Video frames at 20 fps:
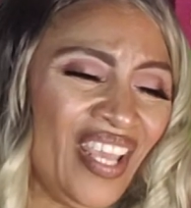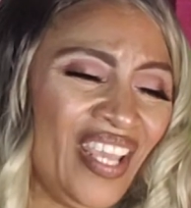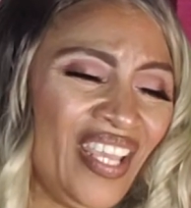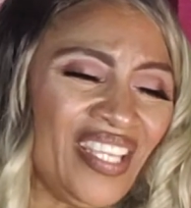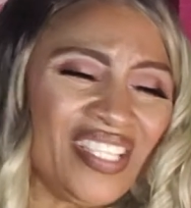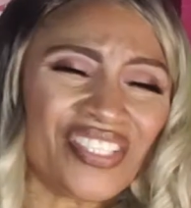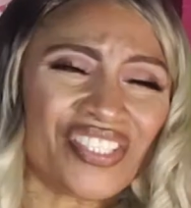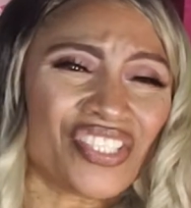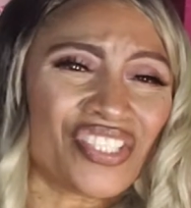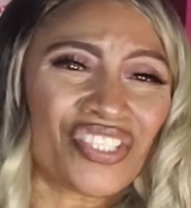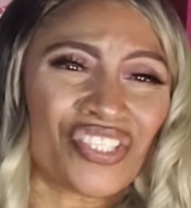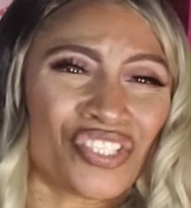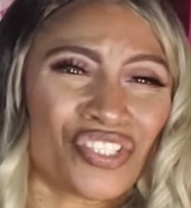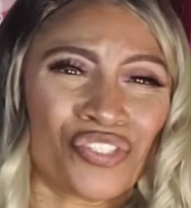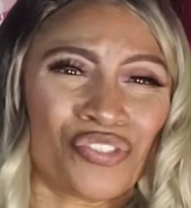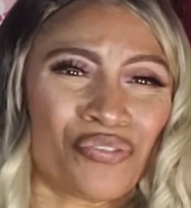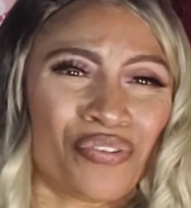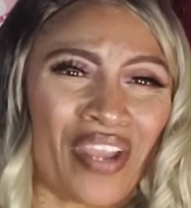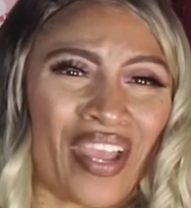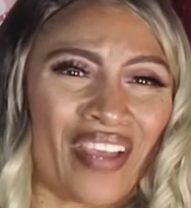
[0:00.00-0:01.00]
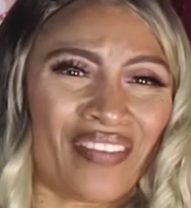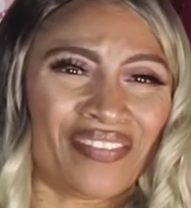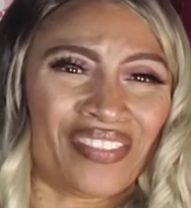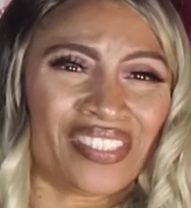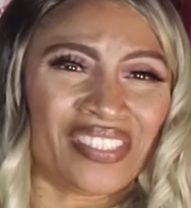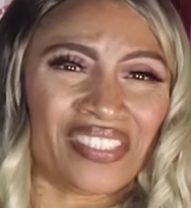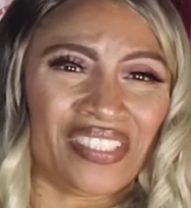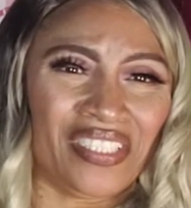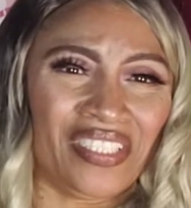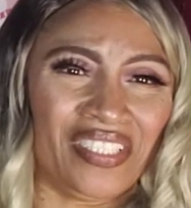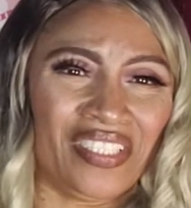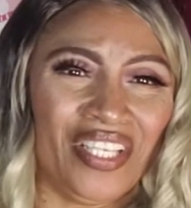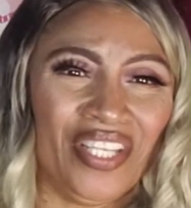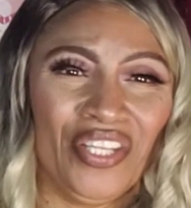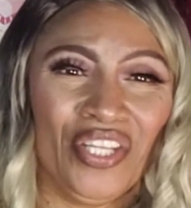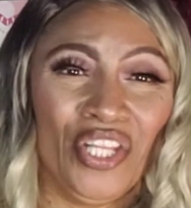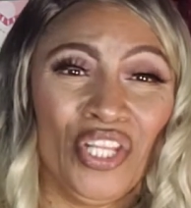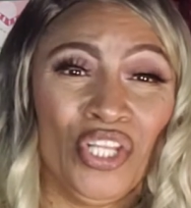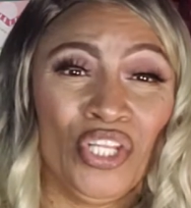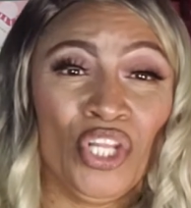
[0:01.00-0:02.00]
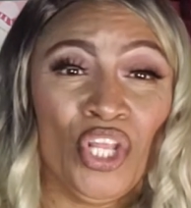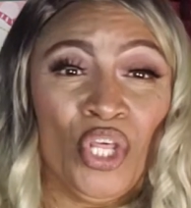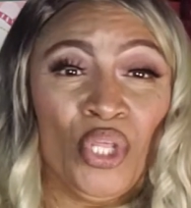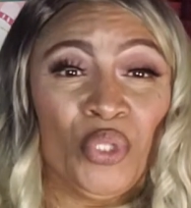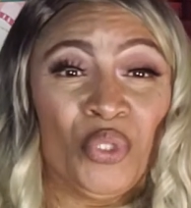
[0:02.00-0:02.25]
It's just a travesty. And then